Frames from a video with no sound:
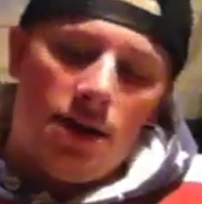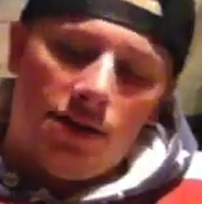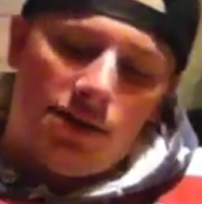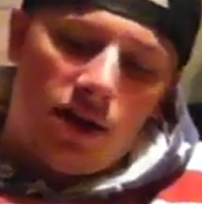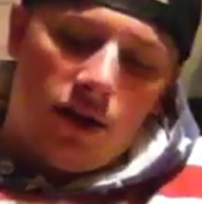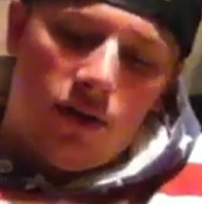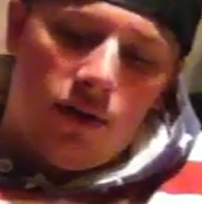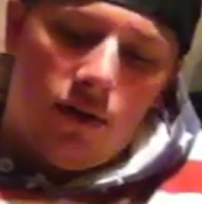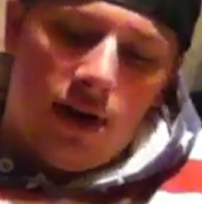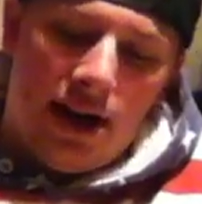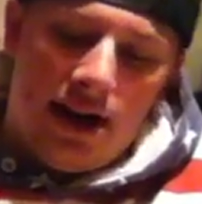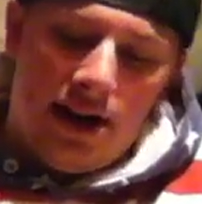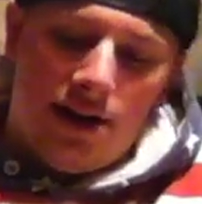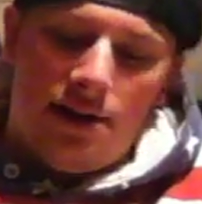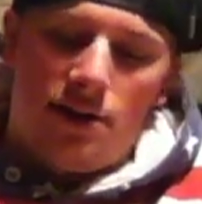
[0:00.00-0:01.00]
So,
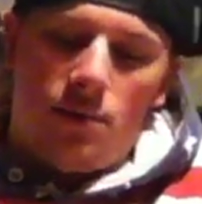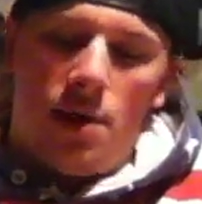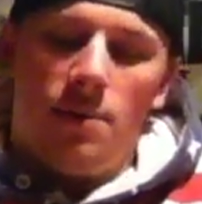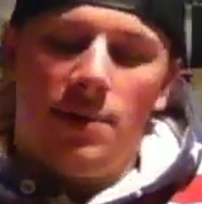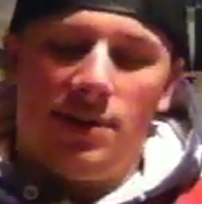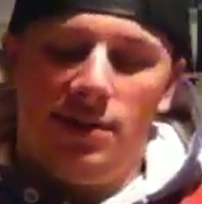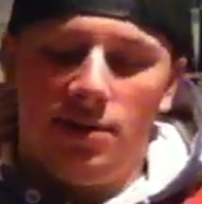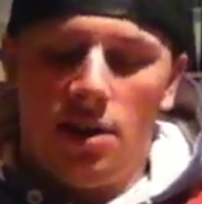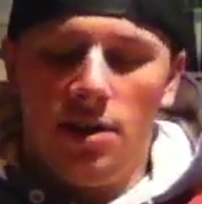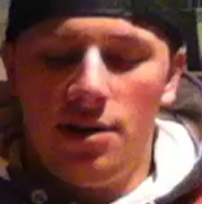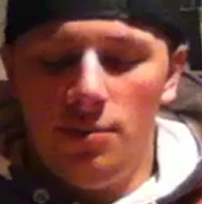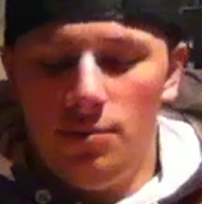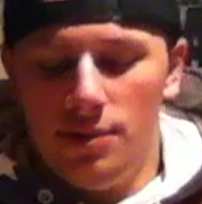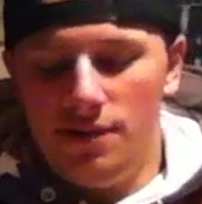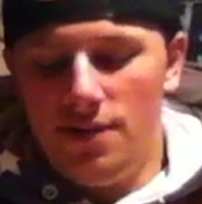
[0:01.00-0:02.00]
and the way we
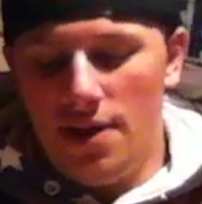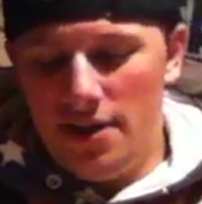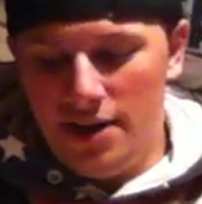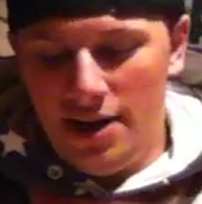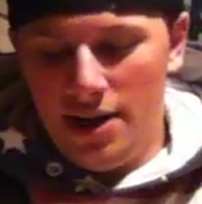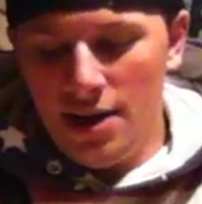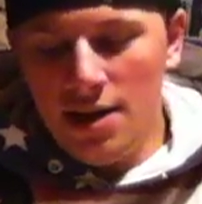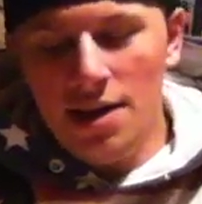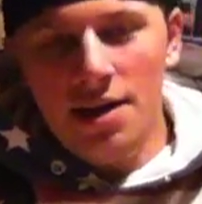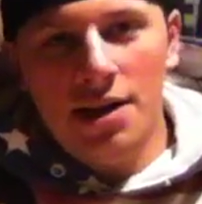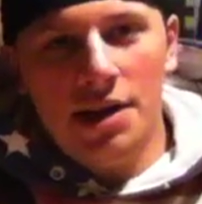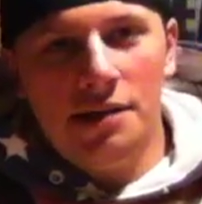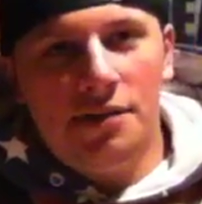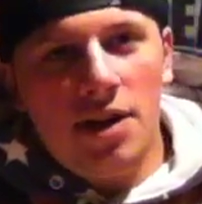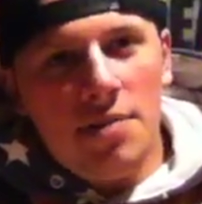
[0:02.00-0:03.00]
started was it
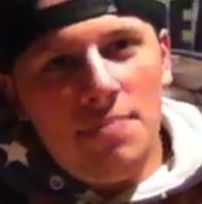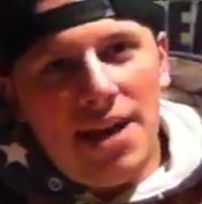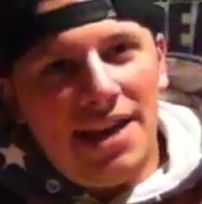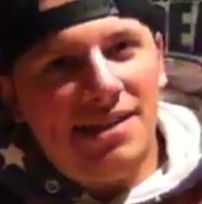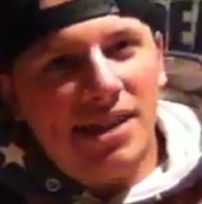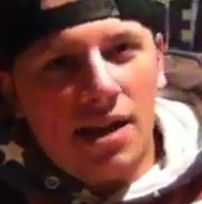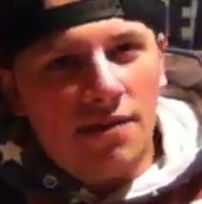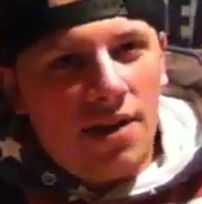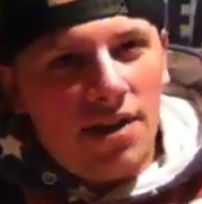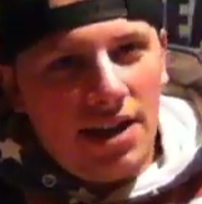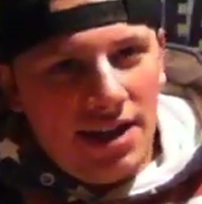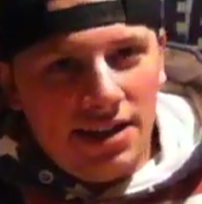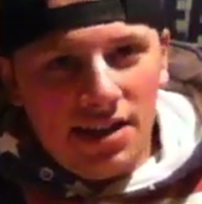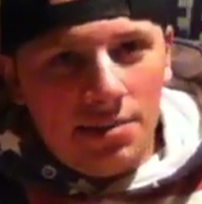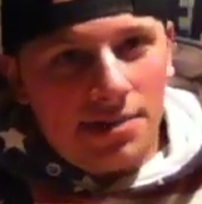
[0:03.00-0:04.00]
was very basic and very
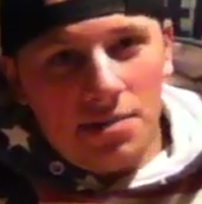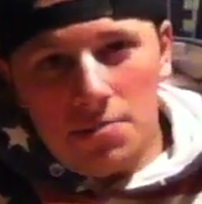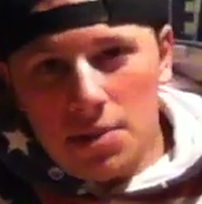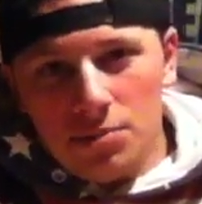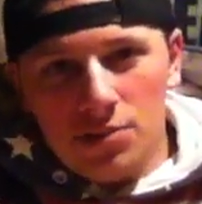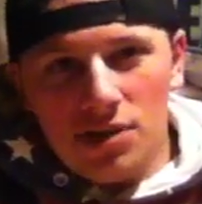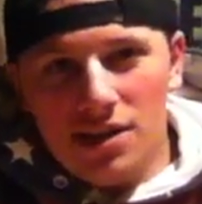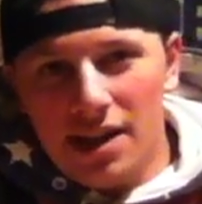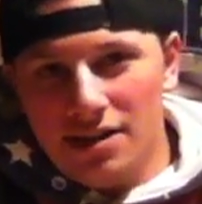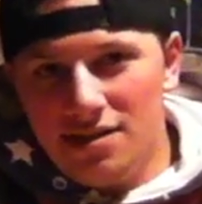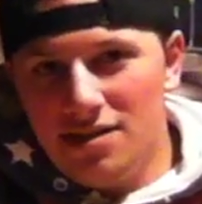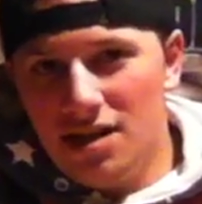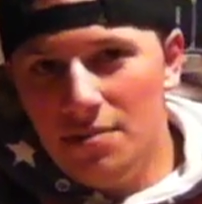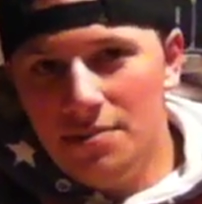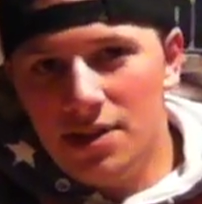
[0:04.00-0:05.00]
easy, but some people just get
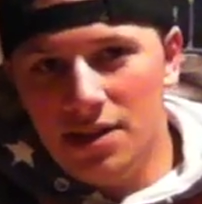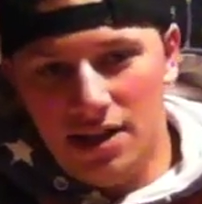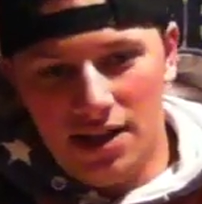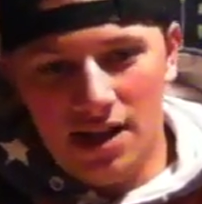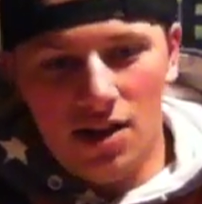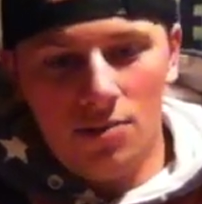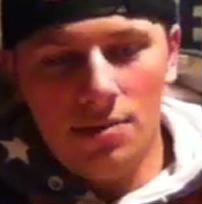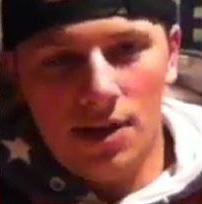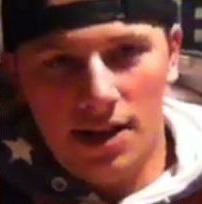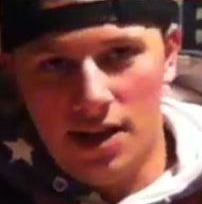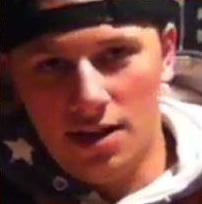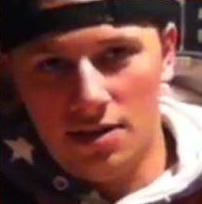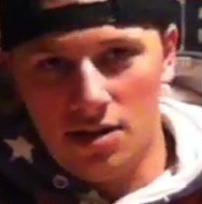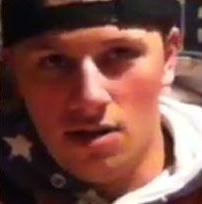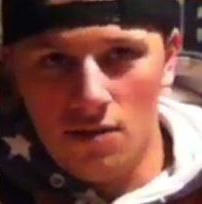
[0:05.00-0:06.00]
stumped and need help
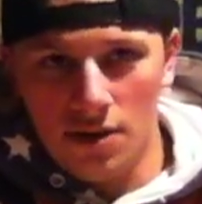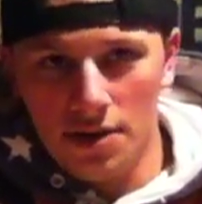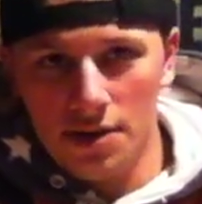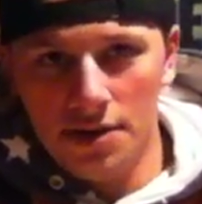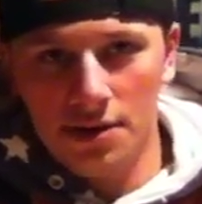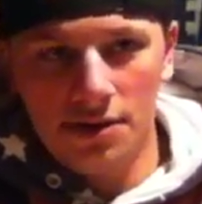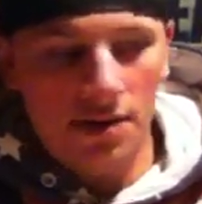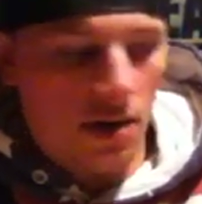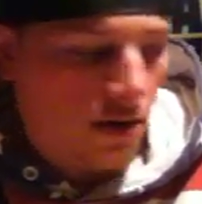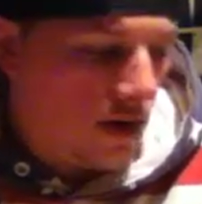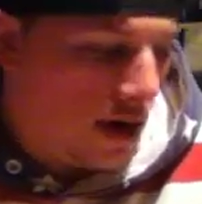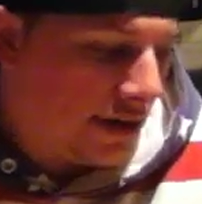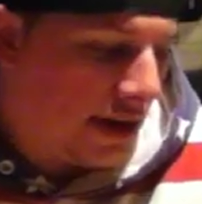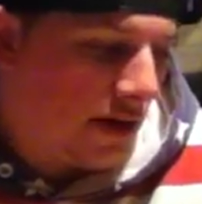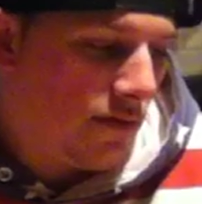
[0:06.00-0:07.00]
getting going.
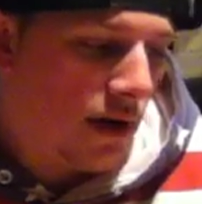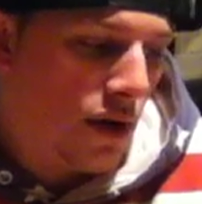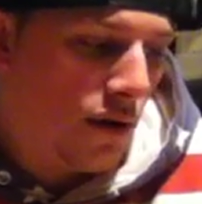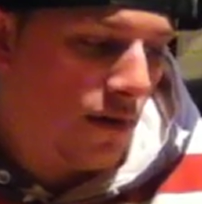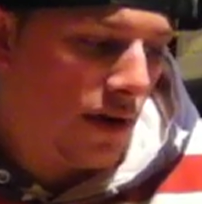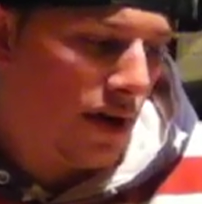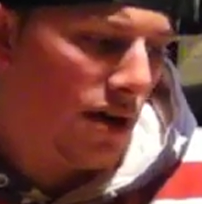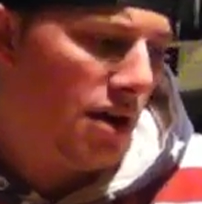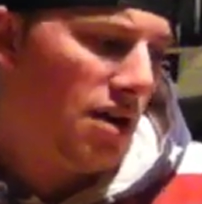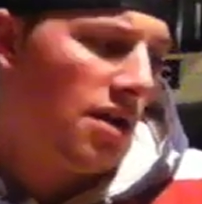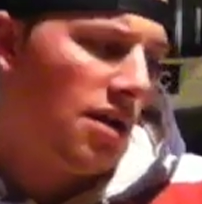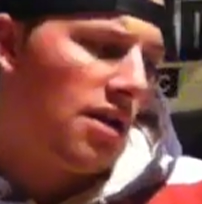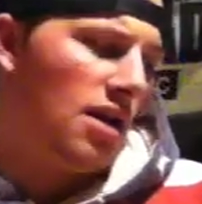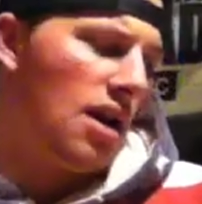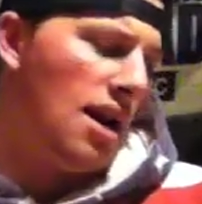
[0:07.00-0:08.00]
So I was gonna run over
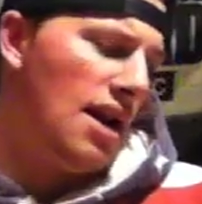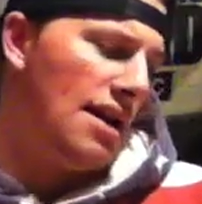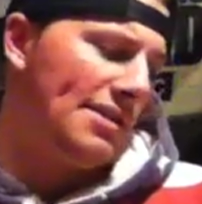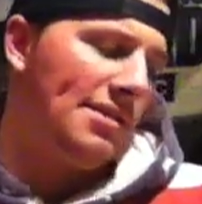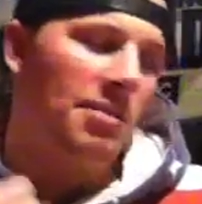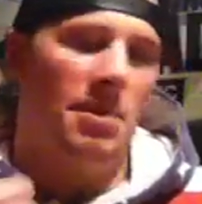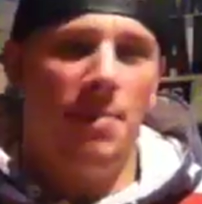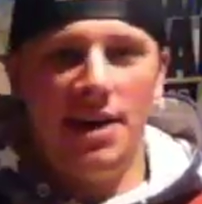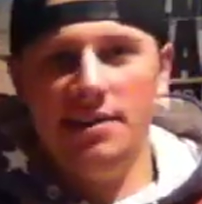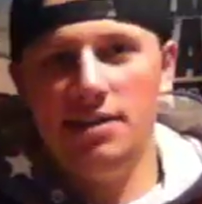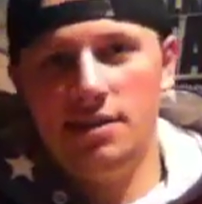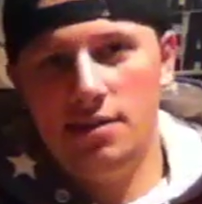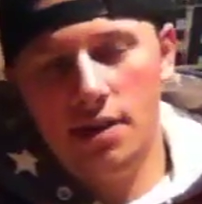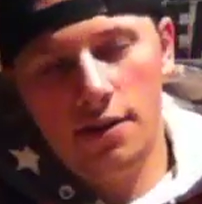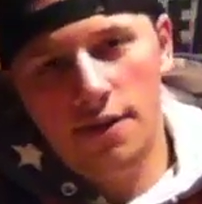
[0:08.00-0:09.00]
some of the
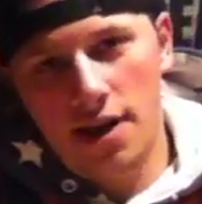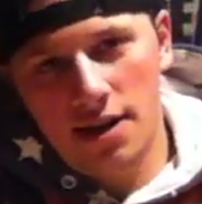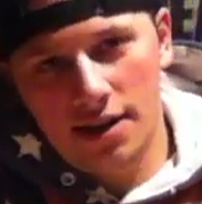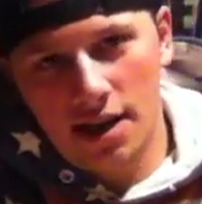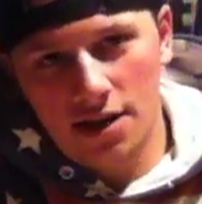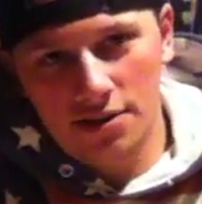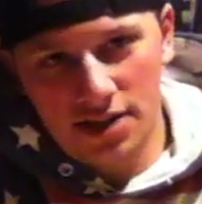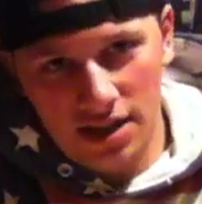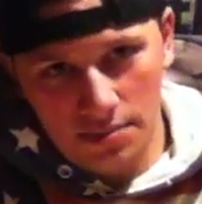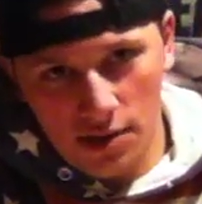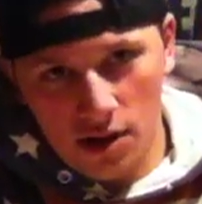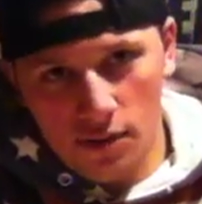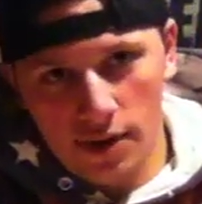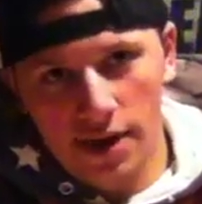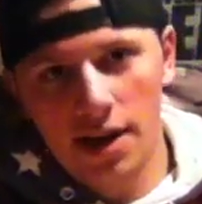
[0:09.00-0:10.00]
basic stuff, how to get your team
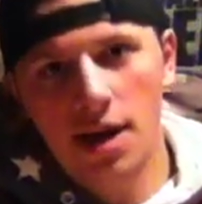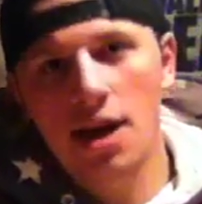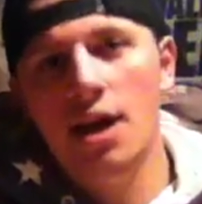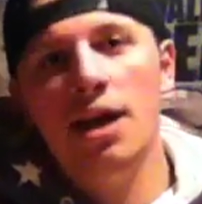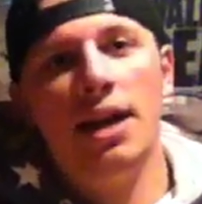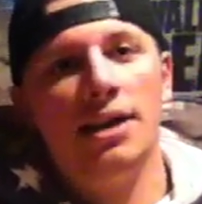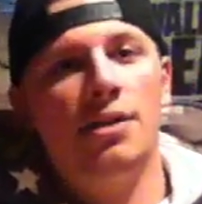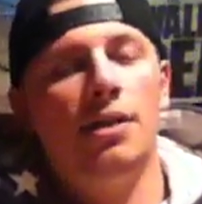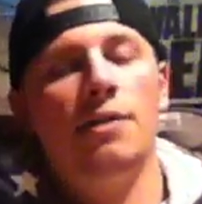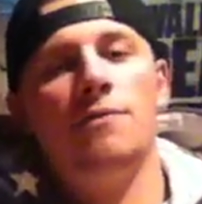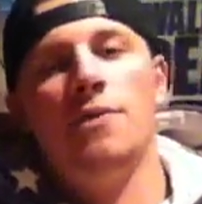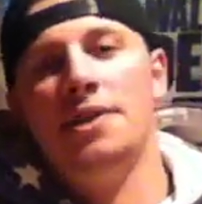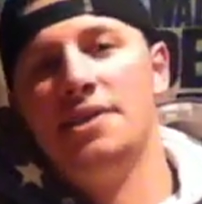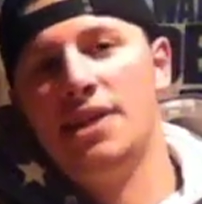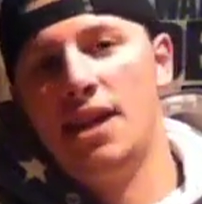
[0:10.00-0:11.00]
going, how to get your
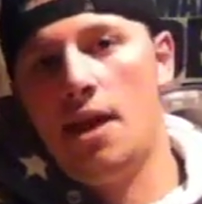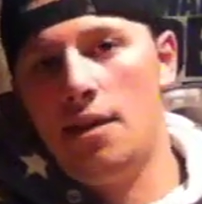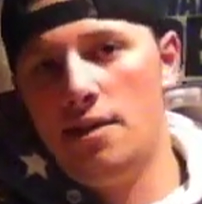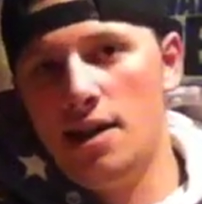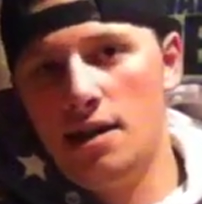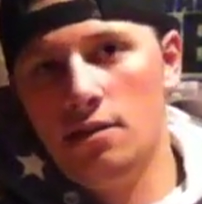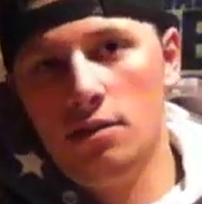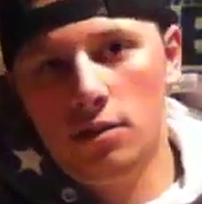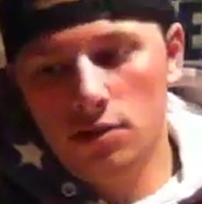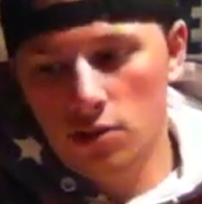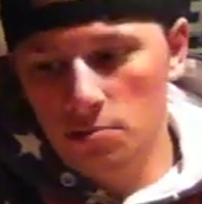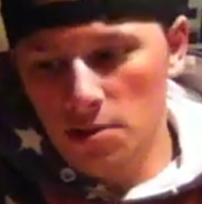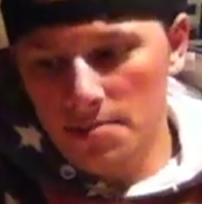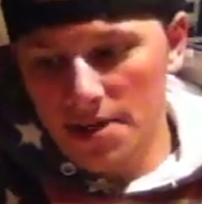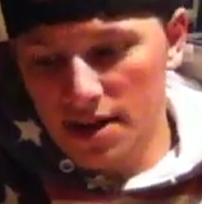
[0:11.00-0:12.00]
friends together, and how to look a
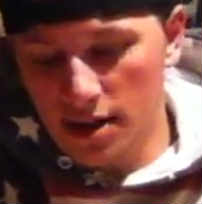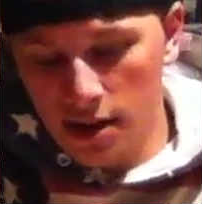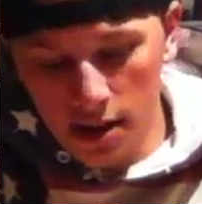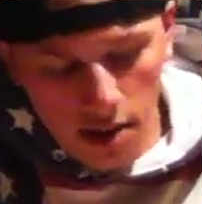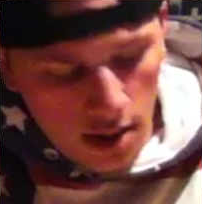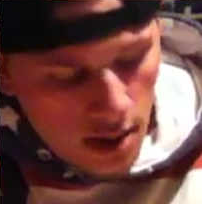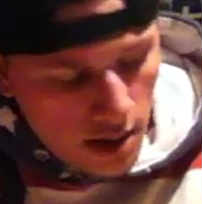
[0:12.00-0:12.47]
little bit better.